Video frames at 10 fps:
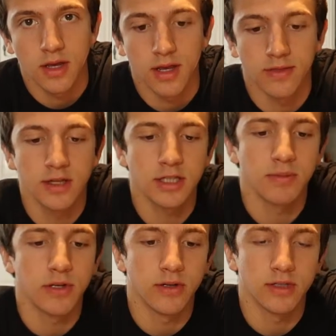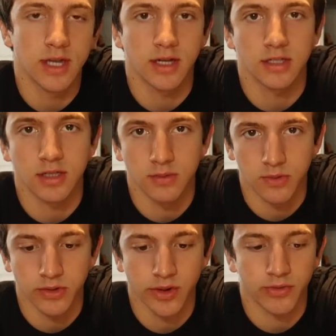And this meal is actually
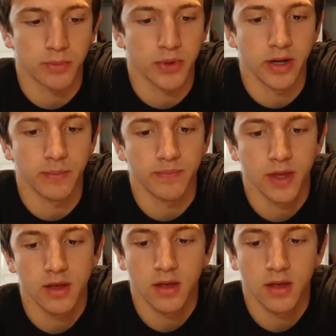one you have to prep.